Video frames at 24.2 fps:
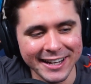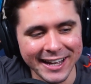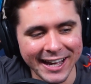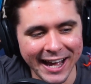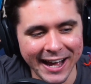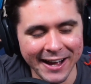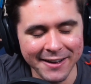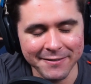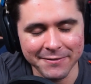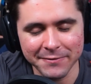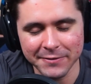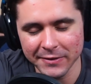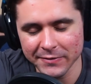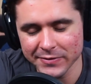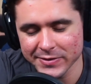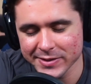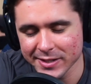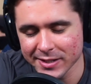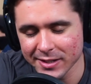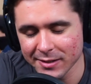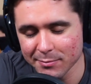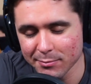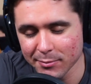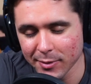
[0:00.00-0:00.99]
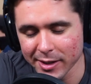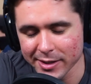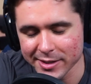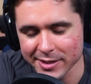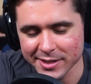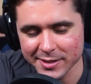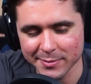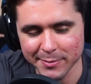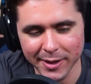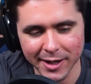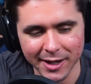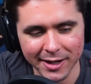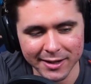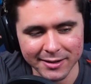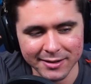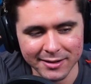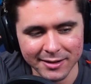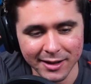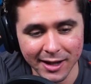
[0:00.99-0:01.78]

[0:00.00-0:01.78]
at 15 months, man.